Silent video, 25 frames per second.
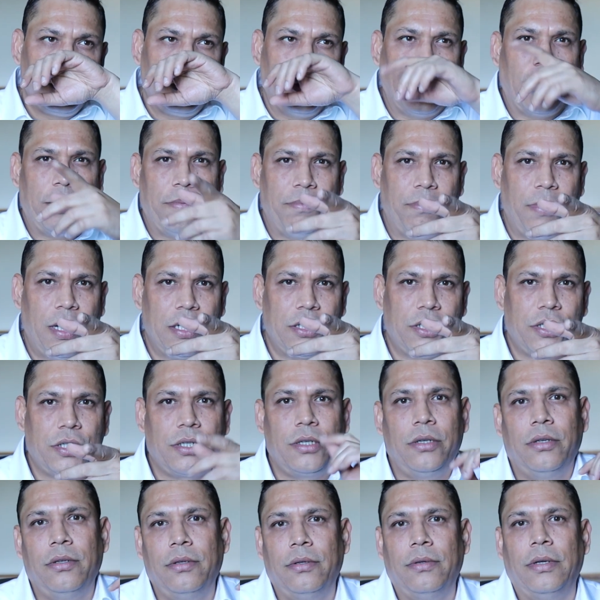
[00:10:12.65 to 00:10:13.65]
That
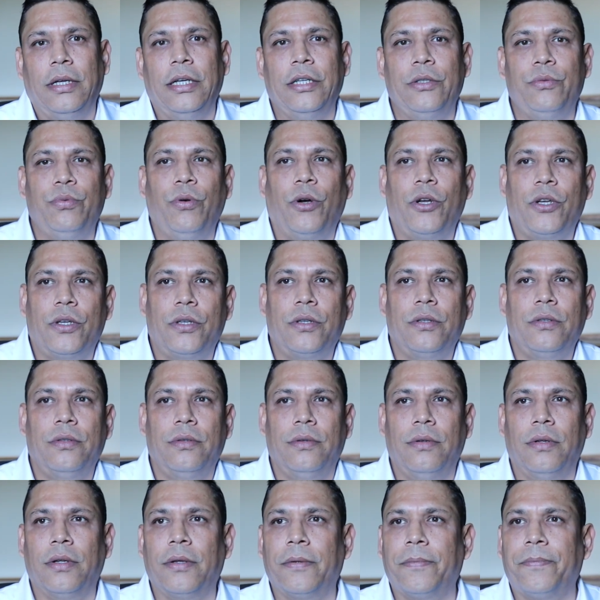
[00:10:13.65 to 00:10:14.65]
musk is what
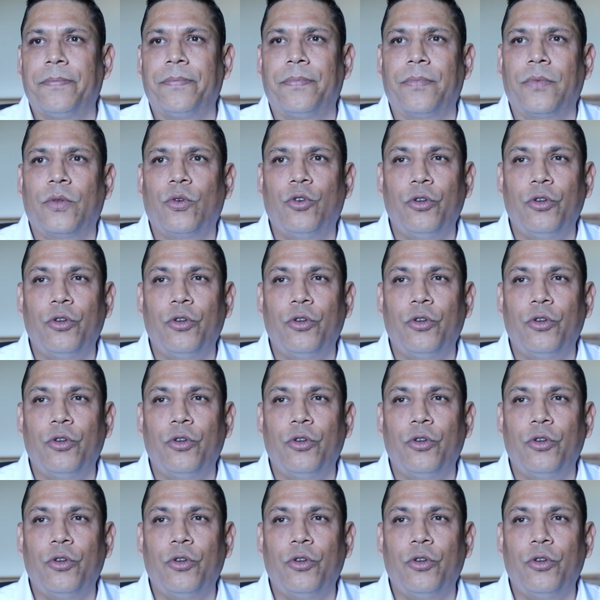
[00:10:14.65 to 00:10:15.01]
um,